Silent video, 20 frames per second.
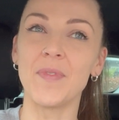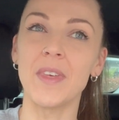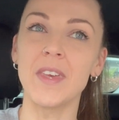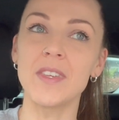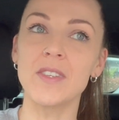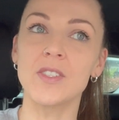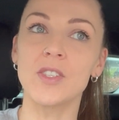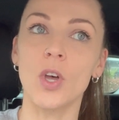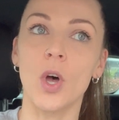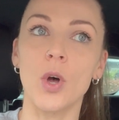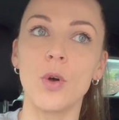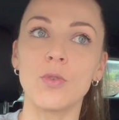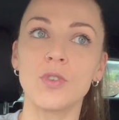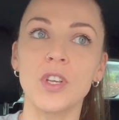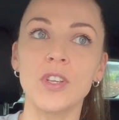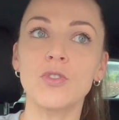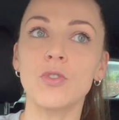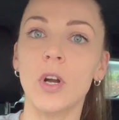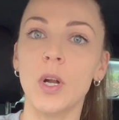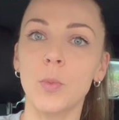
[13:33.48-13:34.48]
So
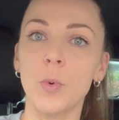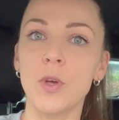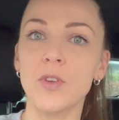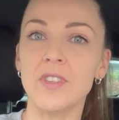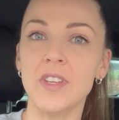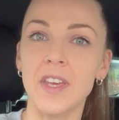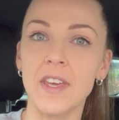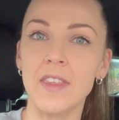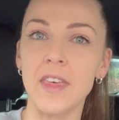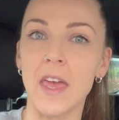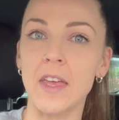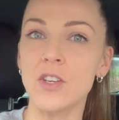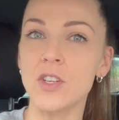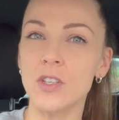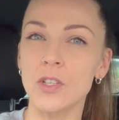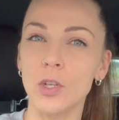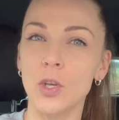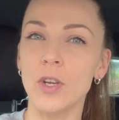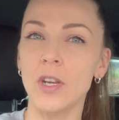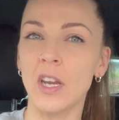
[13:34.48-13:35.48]
just trying to work together and
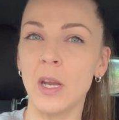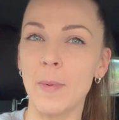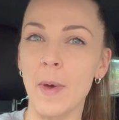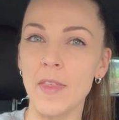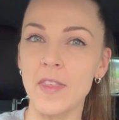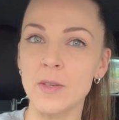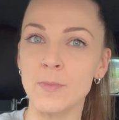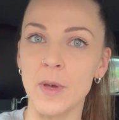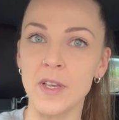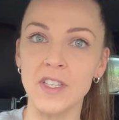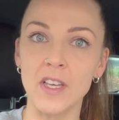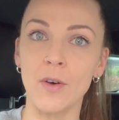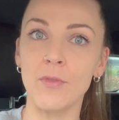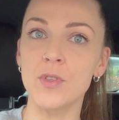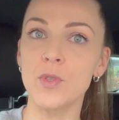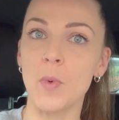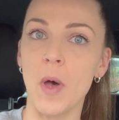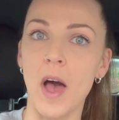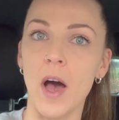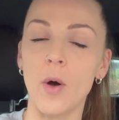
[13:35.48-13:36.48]
just learning about this myself
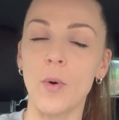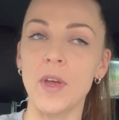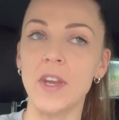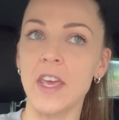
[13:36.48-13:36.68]
as well.